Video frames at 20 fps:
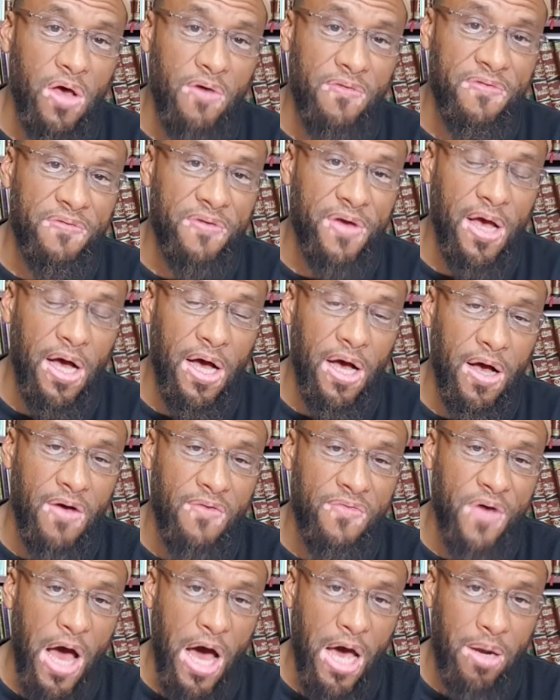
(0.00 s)
of
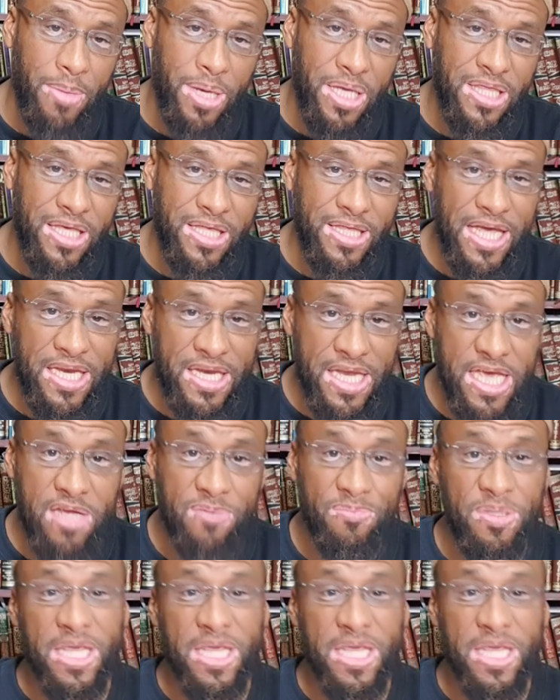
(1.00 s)
of Arabic that they need,